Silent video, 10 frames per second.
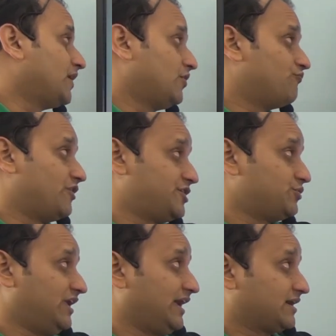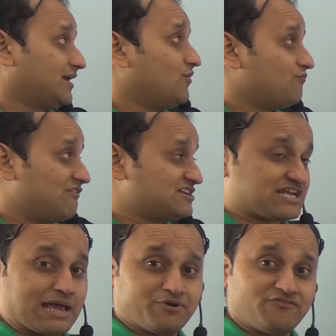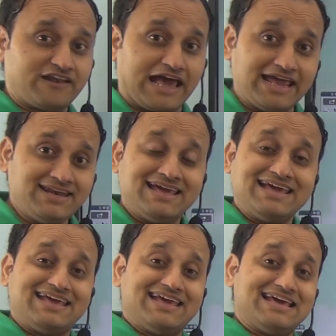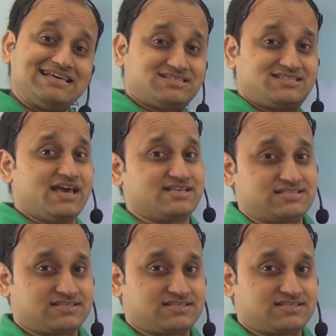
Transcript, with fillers: What do you think? Which type of line is this?